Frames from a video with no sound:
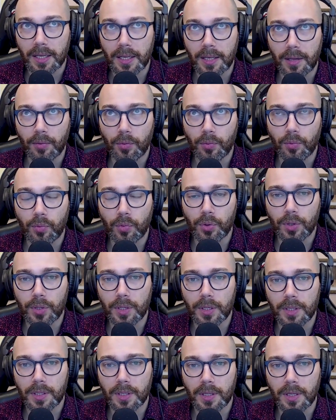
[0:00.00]

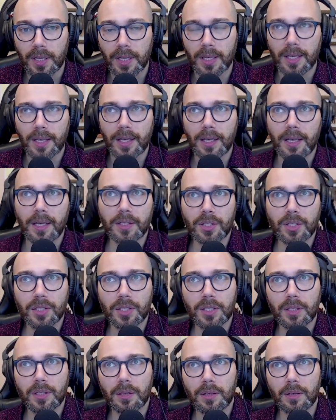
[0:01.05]

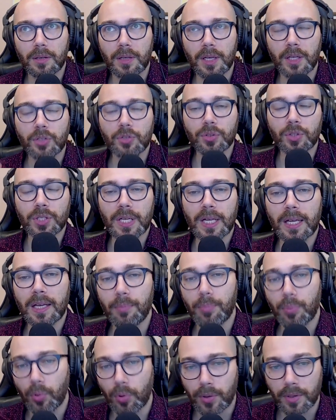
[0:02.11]
it's interesting and
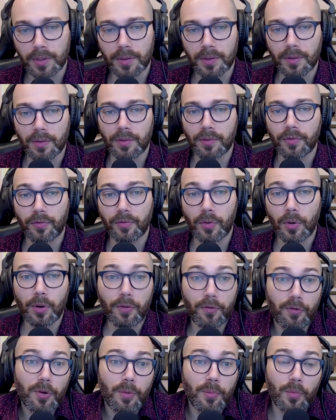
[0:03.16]
important
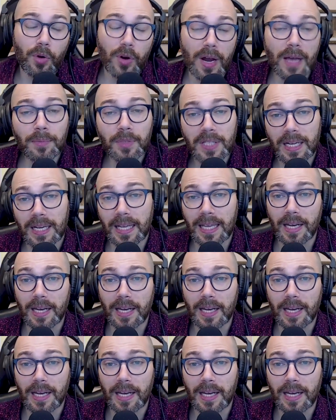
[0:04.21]
from where I'm standing